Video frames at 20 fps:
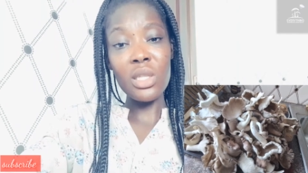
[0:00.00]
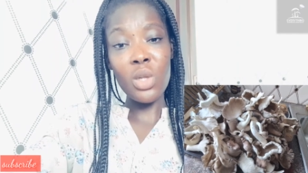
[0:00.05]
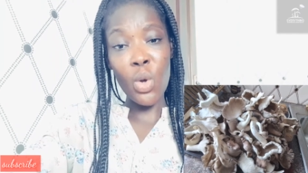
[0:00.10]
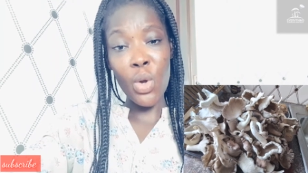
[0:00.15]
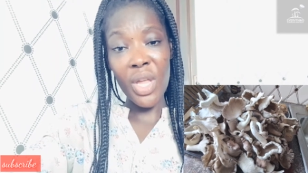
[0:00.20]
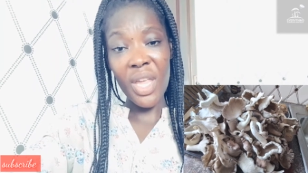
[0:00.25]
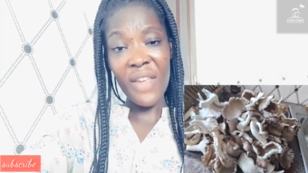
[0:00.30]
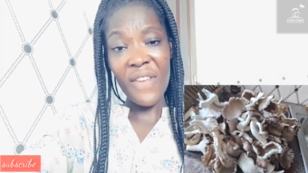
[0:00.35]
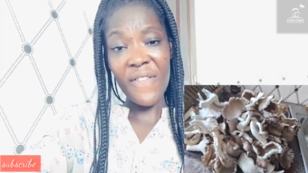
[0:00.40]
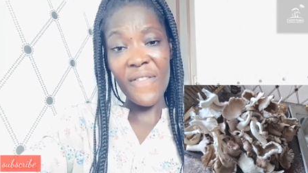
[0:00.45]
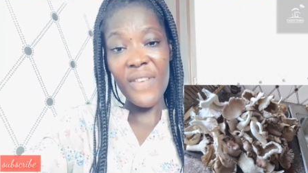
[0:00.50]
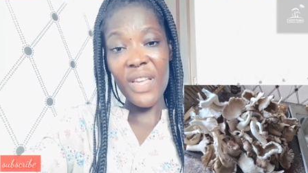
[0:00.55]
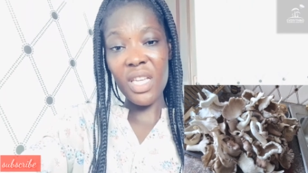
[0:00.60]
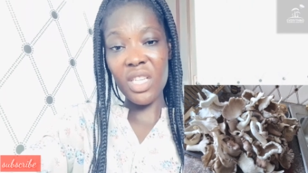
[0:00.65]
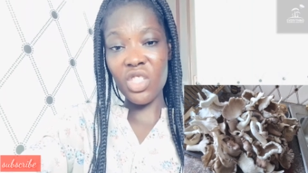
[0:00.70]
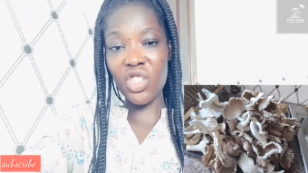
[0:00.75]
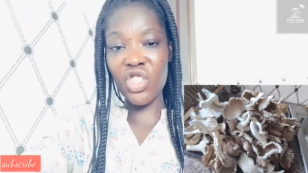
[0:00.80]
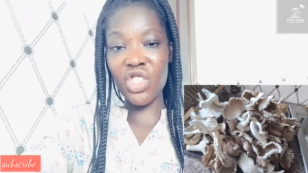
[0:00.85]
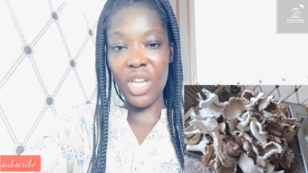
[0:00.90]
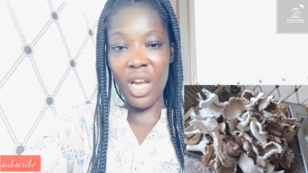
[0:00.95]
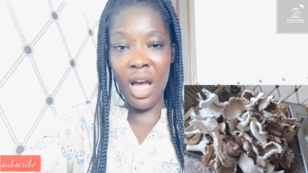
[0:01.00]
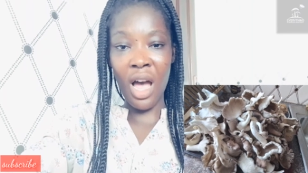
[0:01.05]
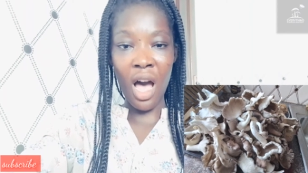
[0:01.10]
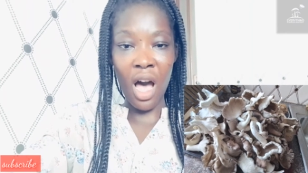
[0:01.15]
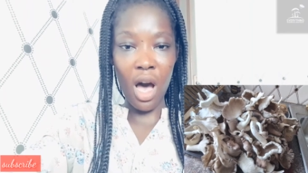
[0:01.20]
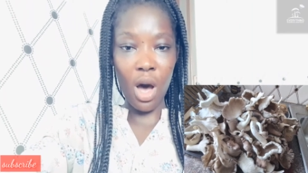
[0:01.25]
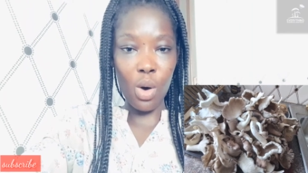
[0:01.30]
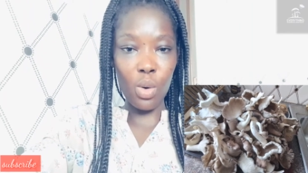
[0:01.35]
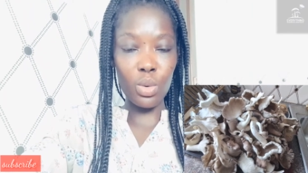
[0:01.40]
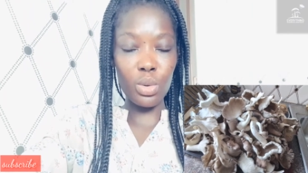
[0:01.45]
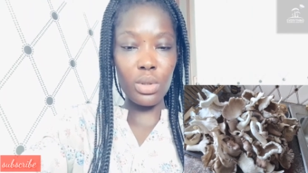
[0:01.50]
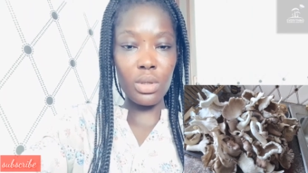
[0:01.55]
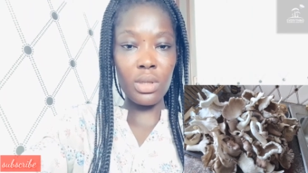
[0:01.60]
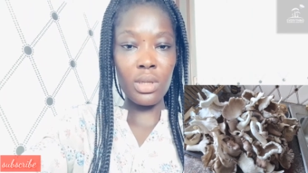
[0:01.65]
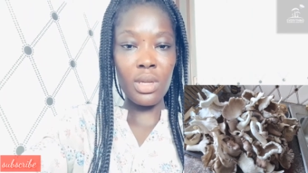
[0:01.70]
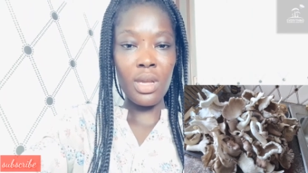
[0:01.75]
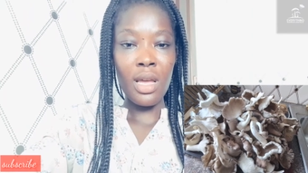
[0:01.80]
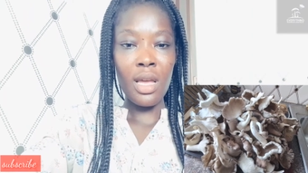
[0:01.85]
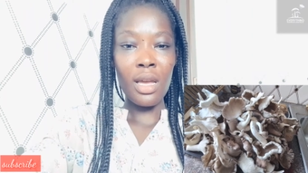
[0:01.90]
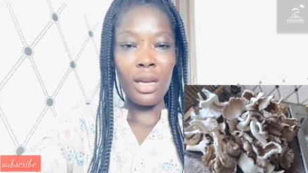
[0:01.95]
so if each house
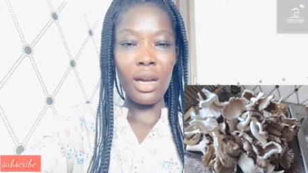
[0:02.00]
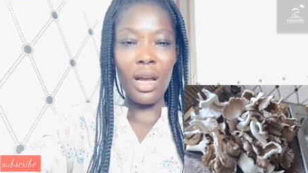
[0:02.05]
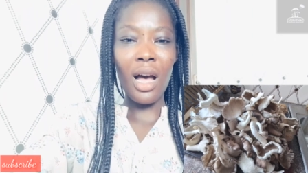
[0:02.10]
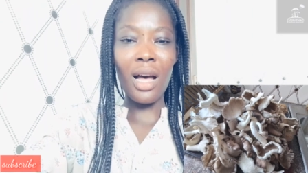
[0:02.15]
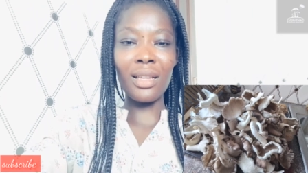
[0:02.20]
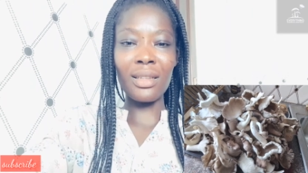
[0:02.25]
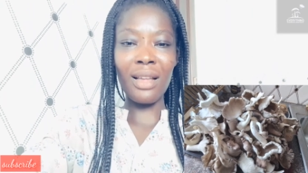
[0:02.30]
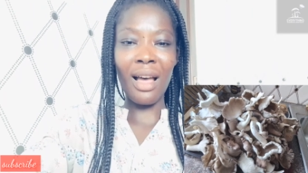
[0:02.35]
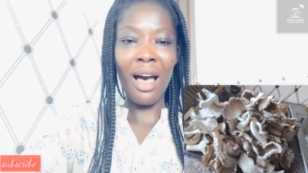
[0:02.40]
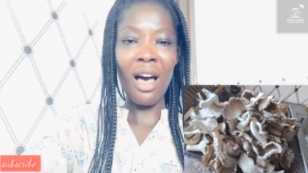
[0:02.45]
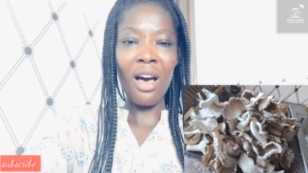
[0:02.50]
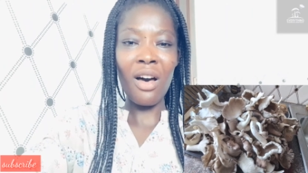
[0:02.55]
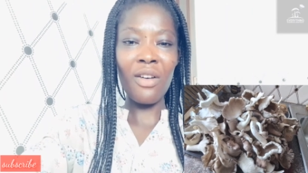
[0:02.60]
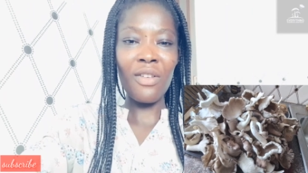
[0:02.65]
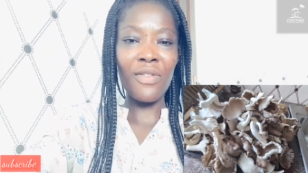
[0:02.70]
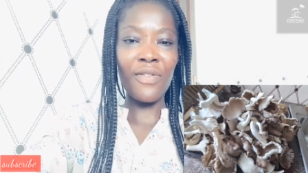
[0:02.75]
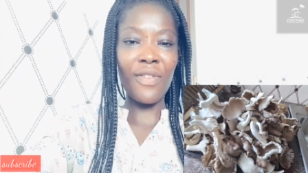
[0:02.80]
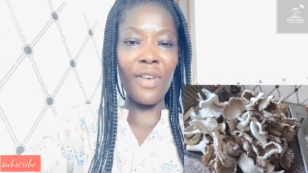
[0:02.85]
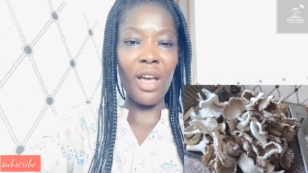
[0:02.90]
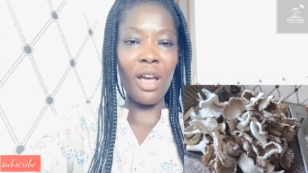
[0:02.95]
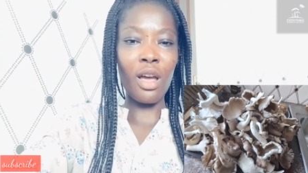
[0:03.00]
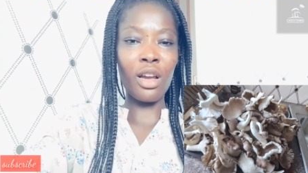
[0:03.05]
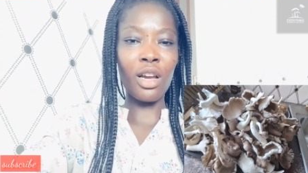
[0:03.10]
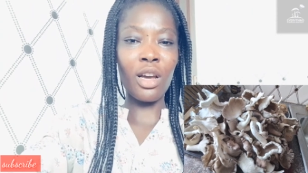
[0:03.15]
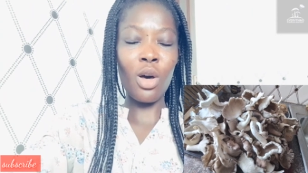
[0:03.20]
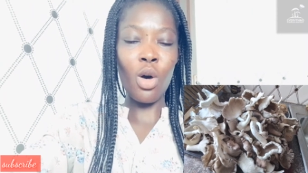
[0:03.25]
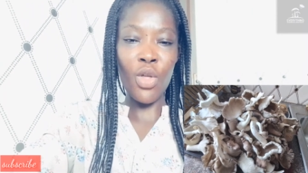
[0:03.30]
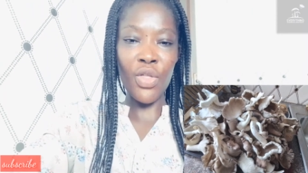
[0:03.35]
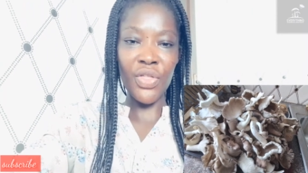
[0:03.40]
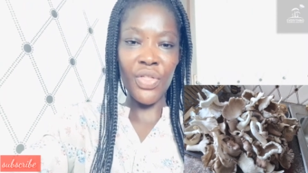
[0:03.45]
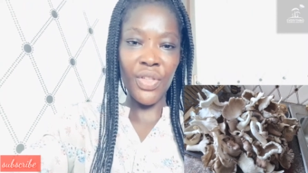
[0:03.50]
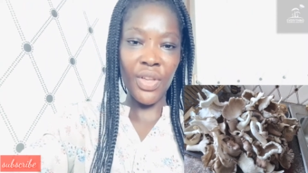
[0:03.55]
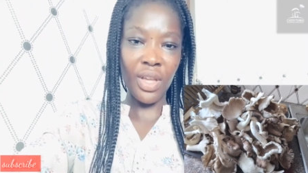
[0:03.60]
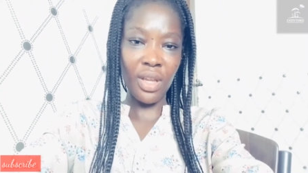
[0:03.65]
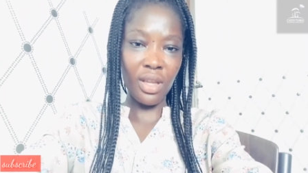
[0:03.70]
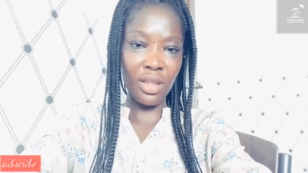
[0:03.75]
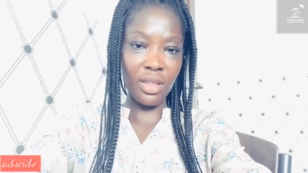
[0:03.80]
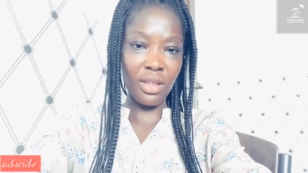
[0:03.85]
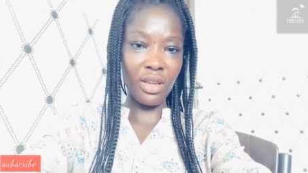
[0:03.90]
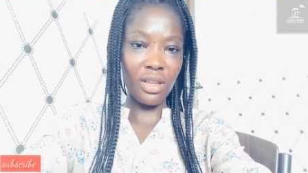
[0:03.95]
can have a
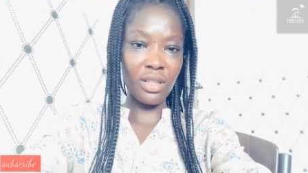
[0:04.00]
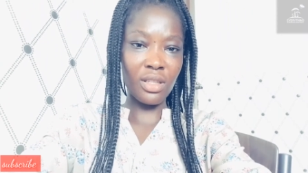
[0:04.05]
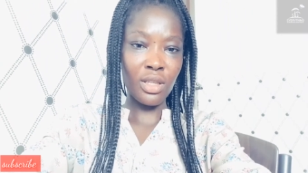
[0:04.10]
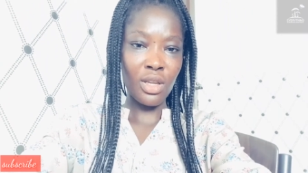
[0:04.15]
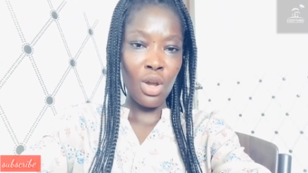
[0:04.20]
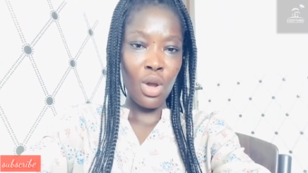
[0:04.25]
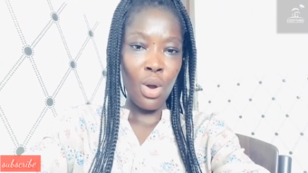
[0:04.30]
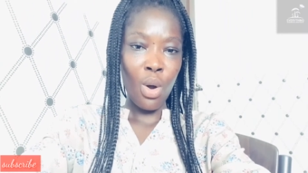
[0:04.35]
container